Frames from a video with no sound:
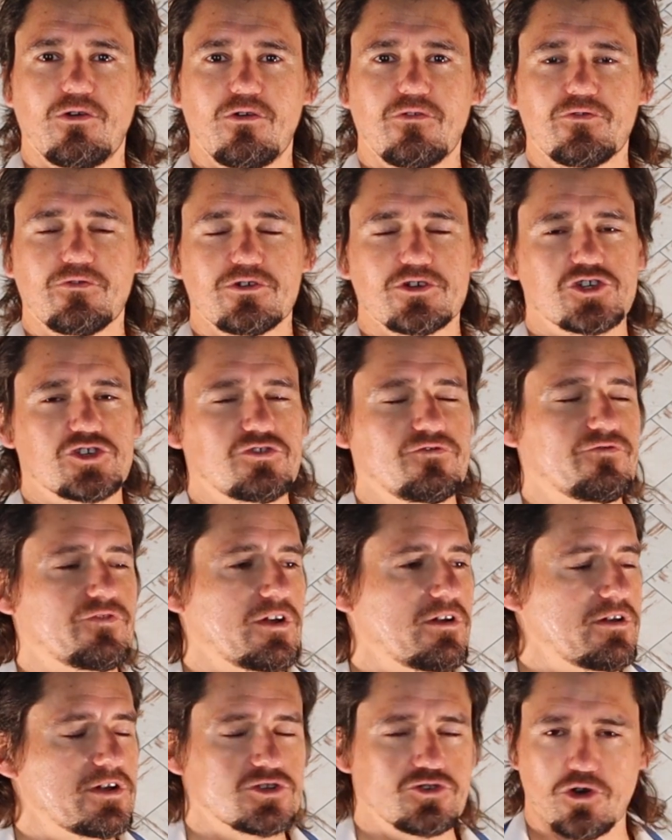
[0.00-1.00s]
over a
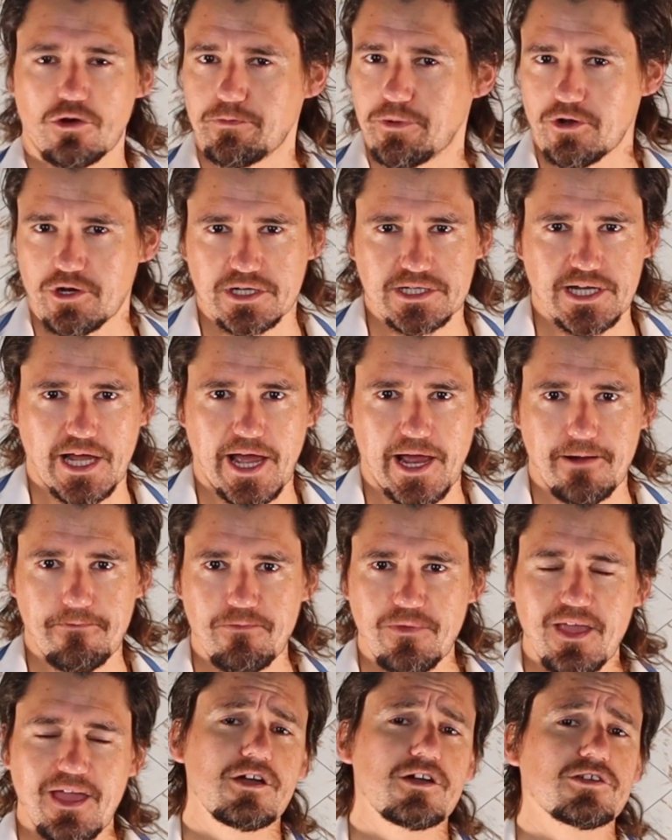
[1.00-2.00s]
very short period of
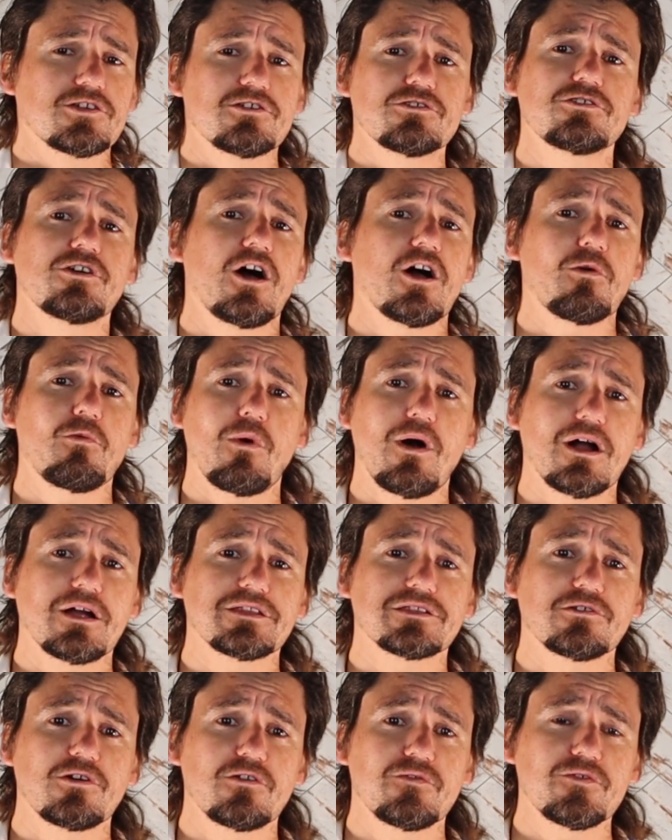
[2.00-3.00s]
time. Your dog
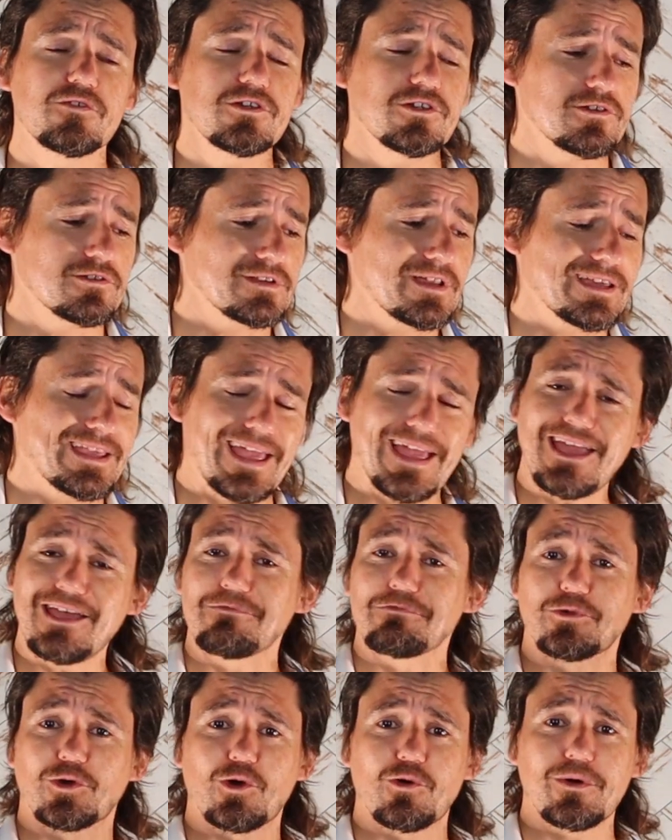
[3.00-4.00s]
walks over, you're like,
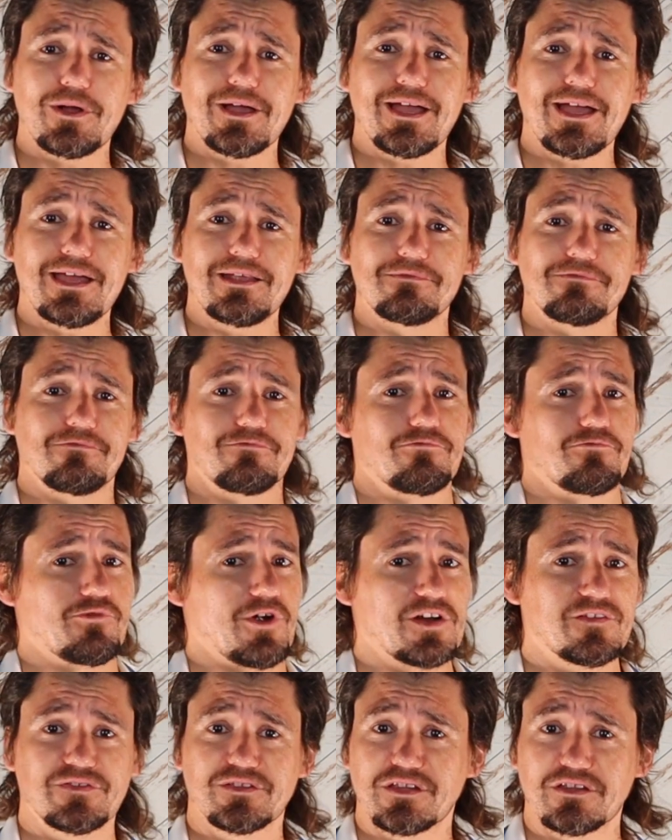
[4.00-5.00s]
hey, go ahead,
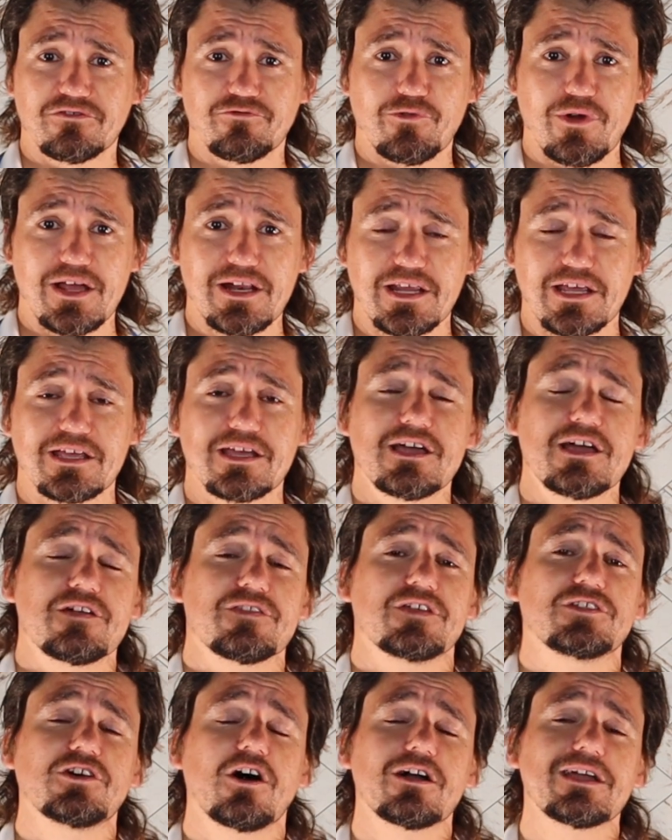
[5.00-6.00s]
breakfast is ready.
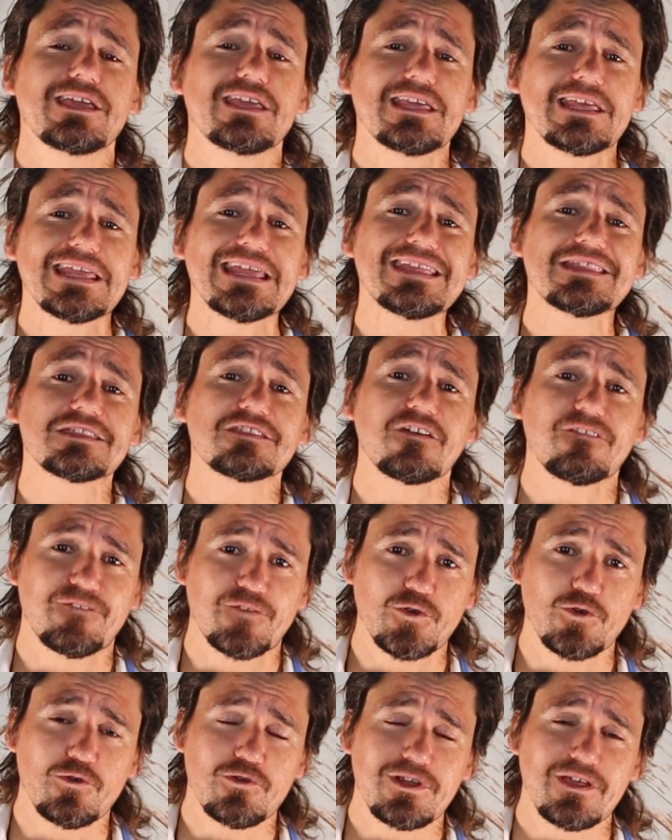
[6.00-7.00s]
The doggy eats the
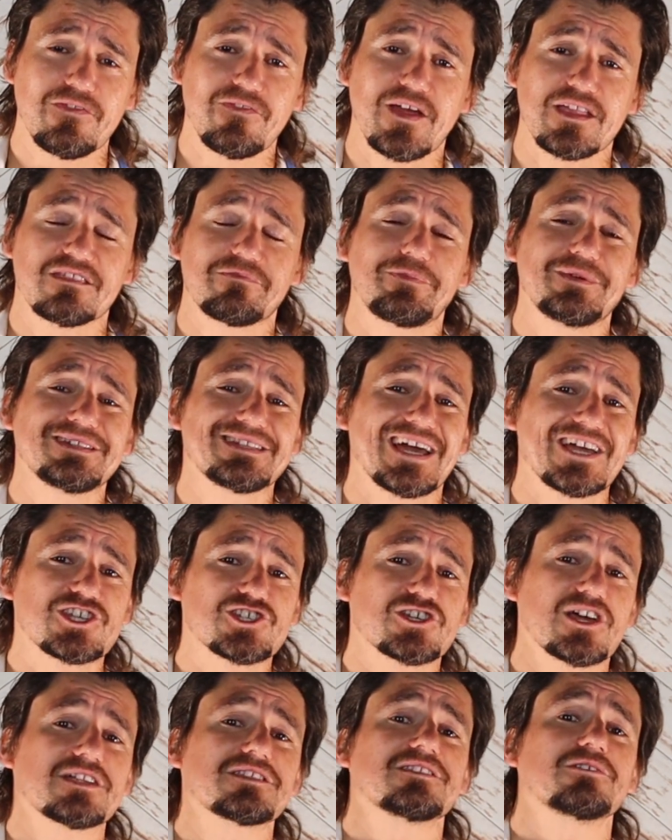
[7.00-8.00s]
food that's been
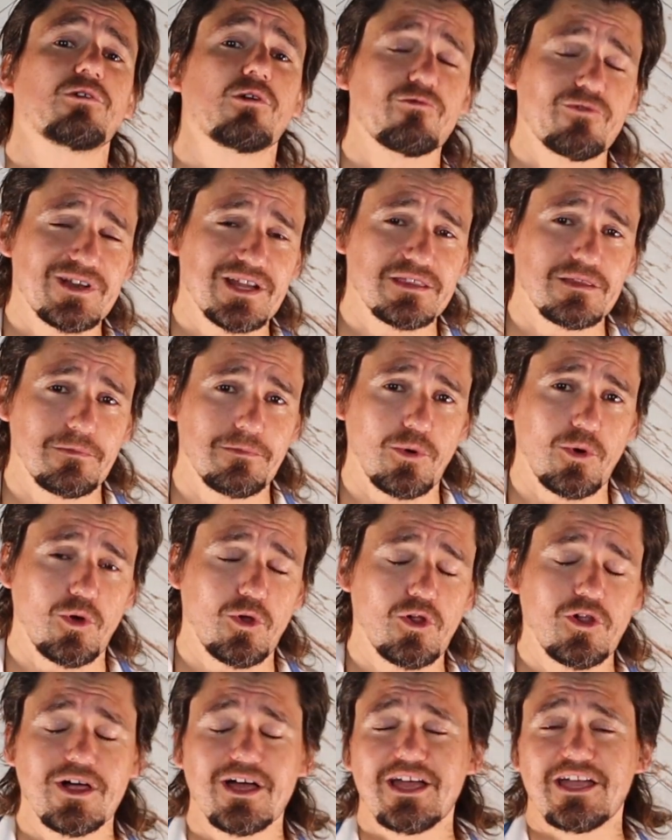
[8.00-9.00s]
digested already in the
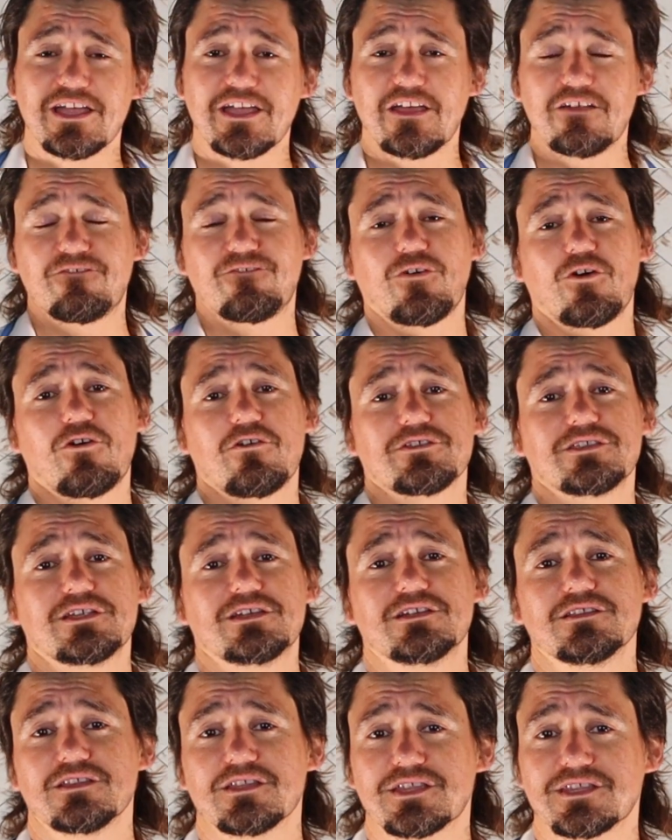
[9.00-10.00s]
bowl. It falls
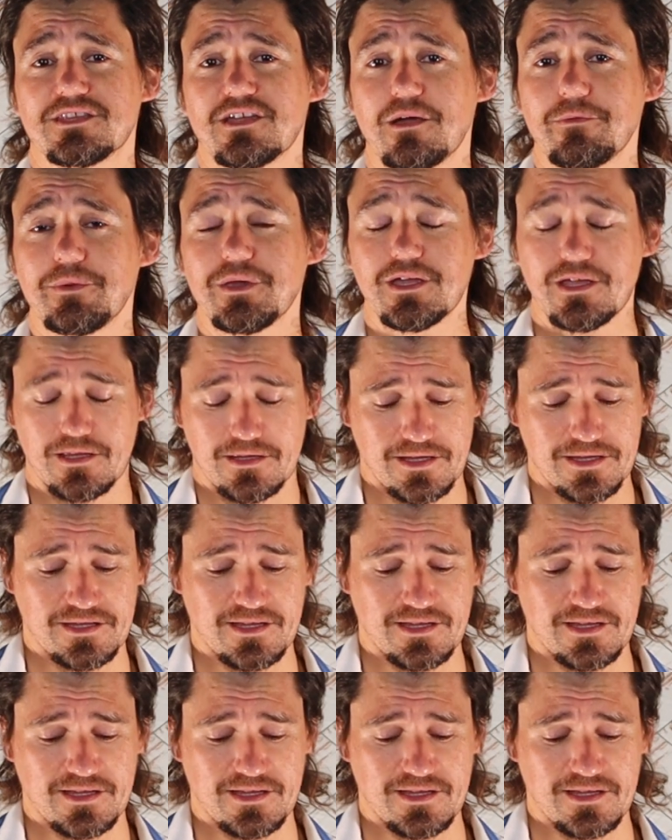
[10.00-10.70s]
into the stomach